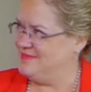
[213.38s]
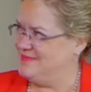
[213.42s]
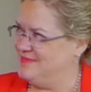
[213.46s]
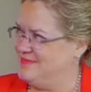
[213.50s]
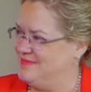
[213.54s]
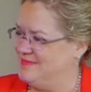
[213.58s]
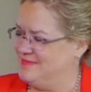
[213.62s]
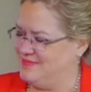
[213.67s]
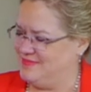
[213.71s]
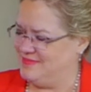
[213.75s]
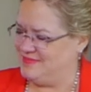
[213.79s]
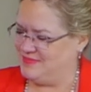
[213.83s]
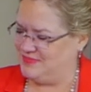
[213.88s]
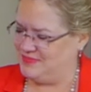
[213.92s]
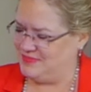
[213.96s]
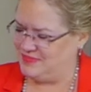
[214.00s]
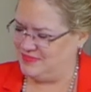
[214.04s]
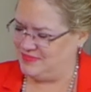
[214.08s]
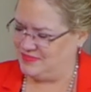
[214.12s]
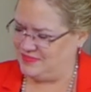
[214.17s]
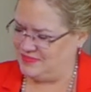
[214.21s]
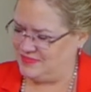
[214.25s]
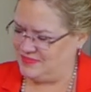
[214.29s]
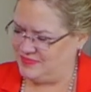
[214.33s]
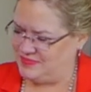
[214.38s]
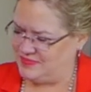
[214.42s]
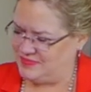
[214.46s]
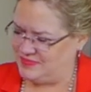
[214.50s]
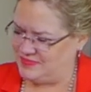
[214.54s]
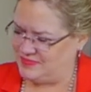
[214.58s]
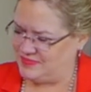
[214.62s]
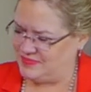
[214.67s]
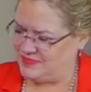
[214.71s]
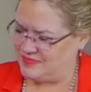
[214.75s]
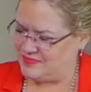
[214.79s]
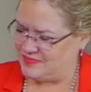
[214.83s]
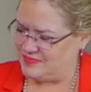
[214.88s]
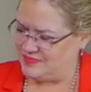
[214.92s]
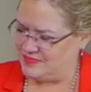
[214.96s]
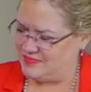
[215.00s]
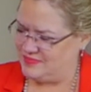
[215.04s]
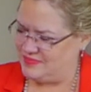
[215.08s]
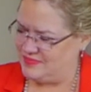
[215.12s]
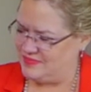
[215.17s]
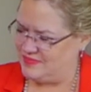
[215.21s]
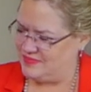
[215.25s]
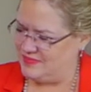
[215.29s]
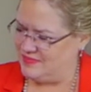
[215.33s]

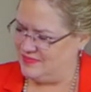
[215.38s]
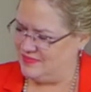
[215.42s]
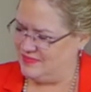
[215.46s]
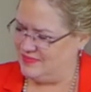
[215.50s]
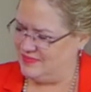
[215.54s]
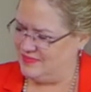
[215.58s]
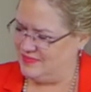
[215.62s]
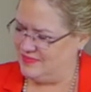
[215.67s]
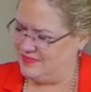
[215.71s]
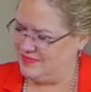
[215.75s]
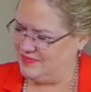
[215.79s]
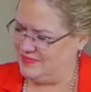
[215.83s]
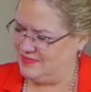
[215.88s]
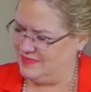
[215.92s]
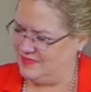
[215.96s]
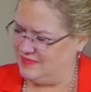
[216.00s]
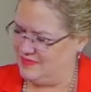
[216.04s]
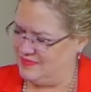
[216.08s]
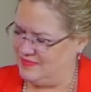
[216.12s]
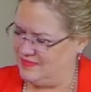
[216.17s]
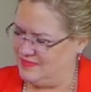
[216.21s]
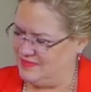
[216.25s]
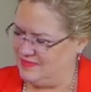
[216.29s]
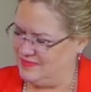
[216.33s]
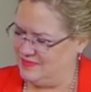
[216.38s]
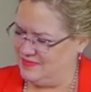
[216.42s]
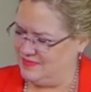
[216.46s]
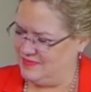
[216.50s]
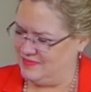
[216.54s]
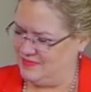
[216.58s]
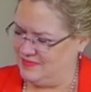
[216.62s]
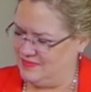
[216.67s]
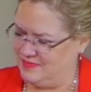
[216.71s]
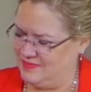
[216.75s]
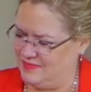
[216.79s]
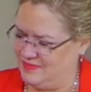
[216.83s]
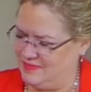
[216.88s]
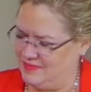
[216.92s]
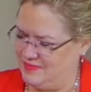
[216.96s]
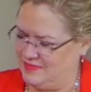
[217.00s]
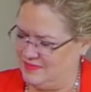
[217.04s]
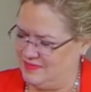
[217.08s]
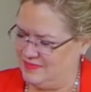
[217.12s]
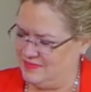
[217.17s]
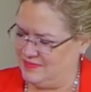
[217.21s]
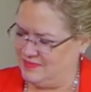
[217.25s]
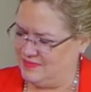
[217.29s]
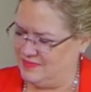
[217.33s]

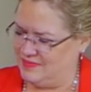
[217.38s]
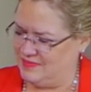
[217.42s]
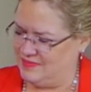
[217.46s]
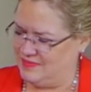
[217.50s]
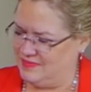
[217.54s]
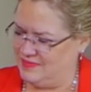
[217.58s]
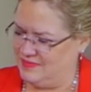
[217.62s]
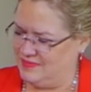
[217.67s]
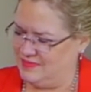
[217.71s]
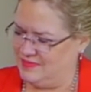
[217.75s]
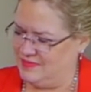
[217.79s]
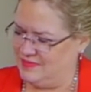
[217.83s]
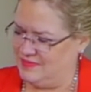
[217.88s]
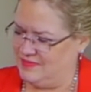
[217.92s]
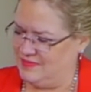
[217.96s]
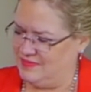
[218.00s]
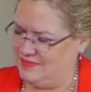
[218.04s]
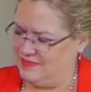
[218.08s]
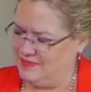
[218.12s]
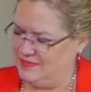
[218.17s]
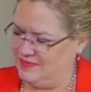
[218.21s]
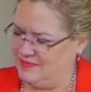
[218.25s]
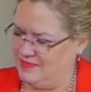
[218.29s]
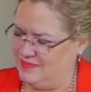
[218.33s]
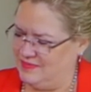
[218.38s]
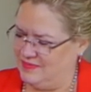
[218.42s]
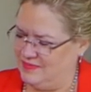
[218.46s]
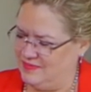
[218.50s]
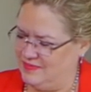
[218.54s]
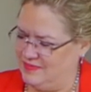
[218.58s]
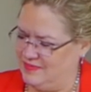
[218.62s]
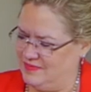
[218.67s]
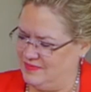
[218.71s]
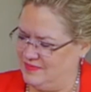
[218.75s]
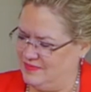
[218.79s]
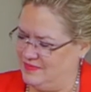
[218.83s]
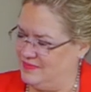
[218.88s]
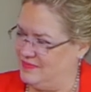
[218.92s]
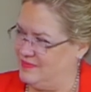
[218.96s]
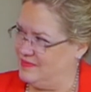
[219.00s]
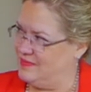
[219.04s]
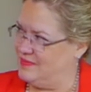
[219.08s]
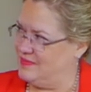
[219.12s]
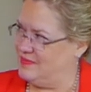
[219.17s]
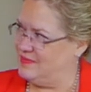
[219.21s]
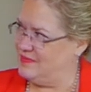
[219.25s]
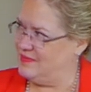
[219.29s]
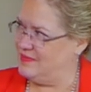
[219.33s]

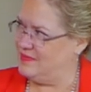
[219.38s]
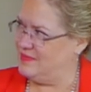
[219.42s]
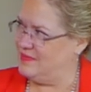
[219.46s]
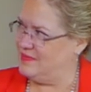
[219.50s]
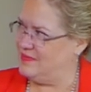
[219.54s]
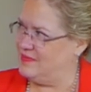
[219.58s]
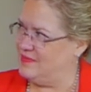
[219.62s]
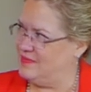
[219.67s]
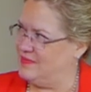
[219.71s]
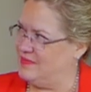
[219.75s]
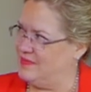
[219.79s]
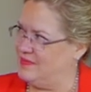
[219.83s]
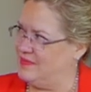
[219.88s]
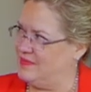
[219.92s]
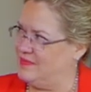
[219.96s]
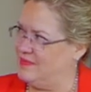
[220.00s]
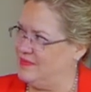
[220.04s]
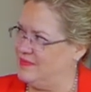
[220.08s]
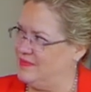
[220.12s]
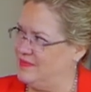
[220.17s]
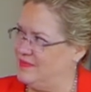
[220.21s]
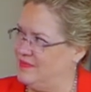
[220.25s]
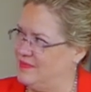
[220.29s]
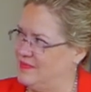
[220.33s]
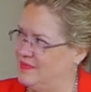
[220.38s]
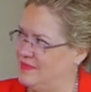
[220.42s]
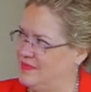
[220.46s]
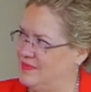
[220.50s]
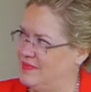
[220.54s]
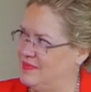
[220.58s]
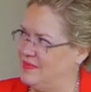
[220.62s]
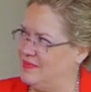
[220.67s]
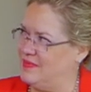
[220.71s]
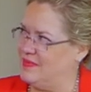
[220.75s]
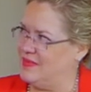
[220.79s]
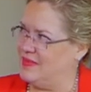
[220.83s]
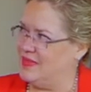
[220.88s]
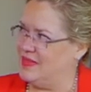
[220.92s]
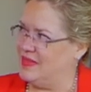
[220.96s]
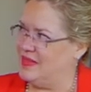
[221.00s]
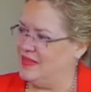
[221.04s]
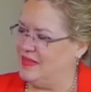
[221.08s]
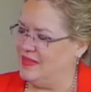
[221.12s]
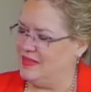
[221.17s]
The person shown says nothing.